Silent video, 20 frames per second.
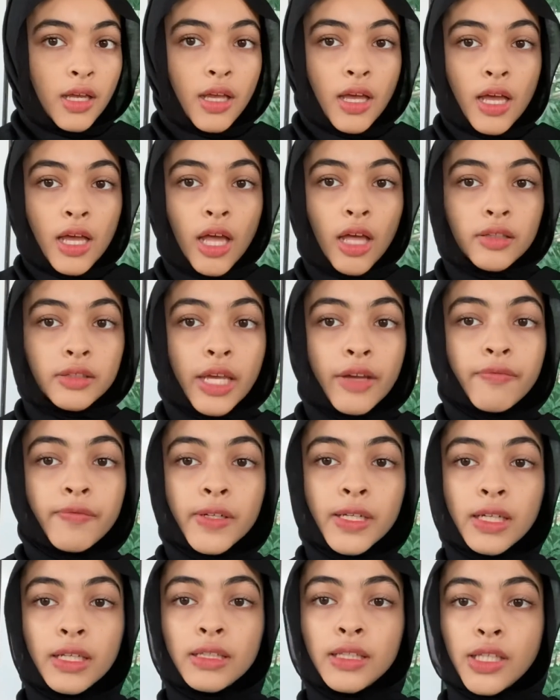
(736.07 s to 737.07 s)
I'll
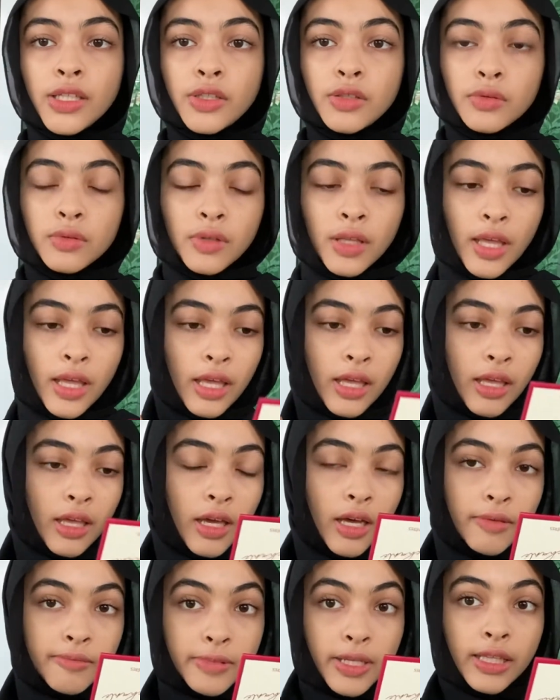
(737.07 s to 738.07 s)
definitely do a
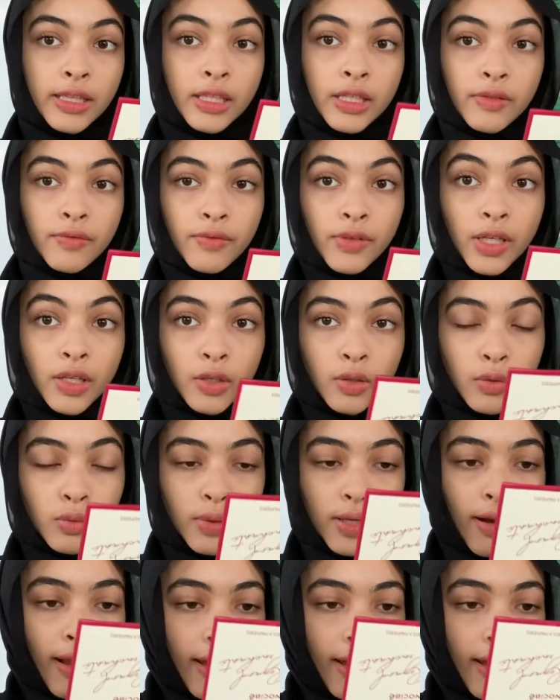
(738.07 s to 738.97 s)
updated video when I